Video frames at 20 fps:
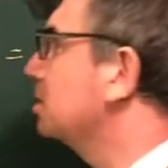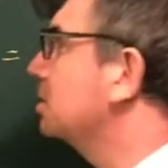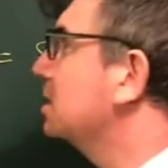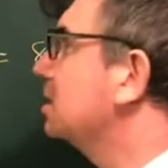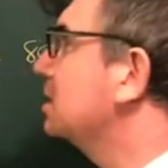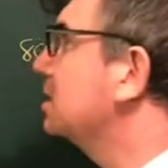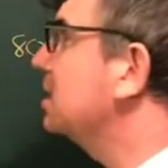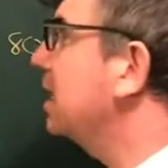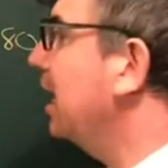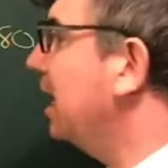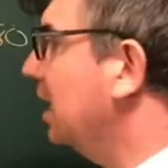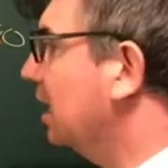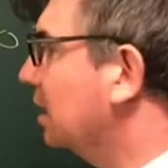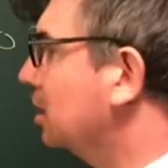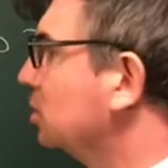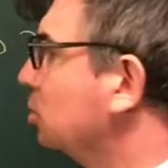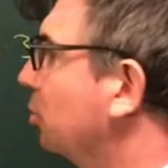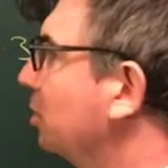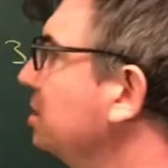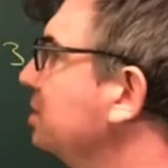to take
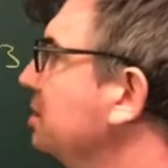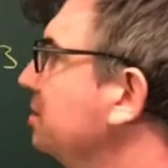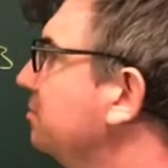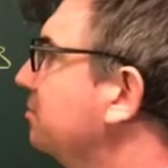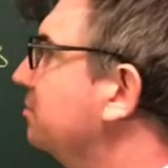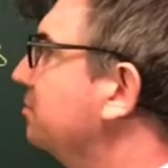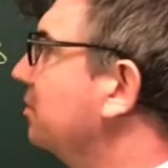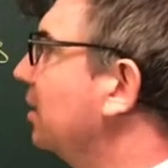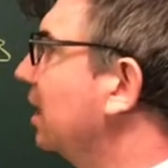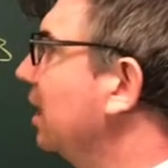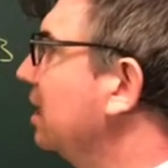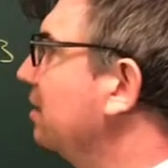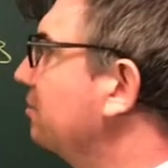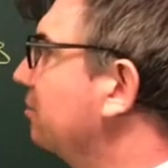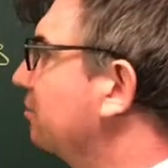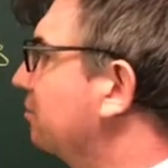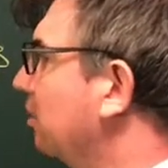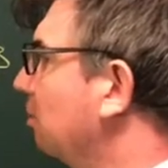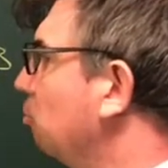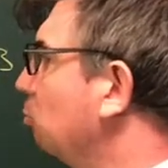25
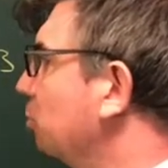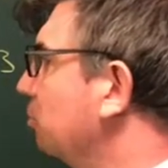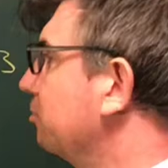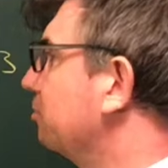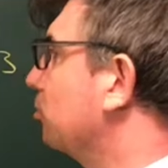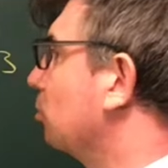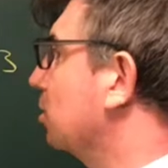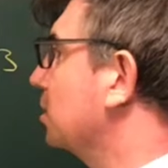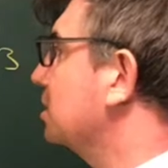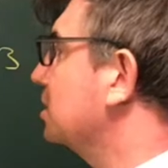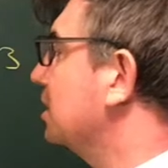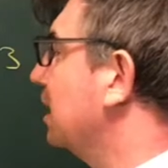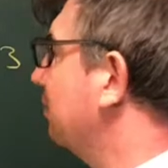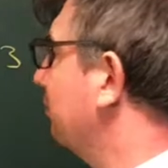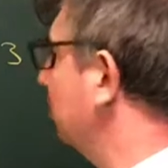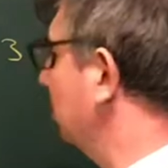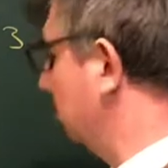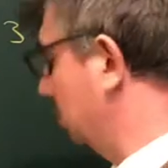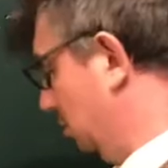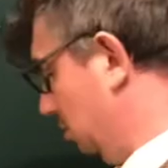from
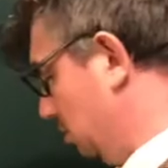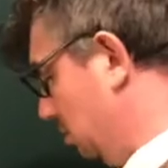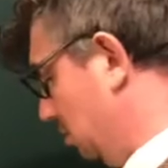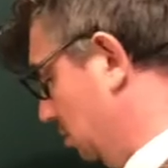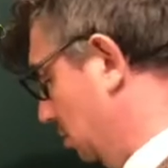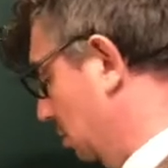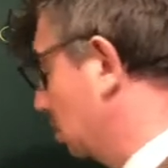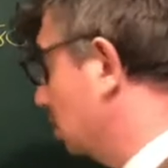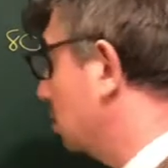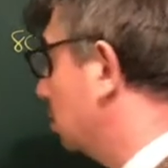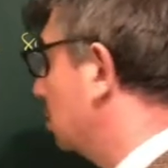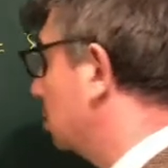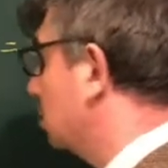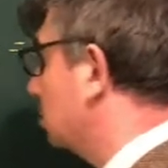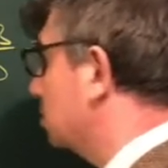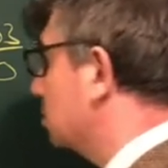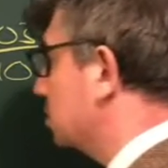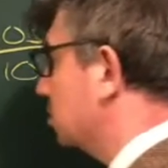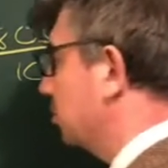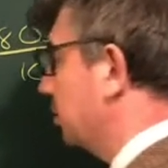147.
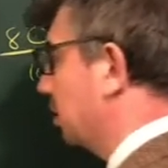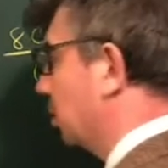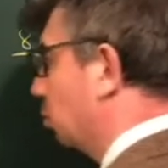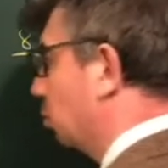So we go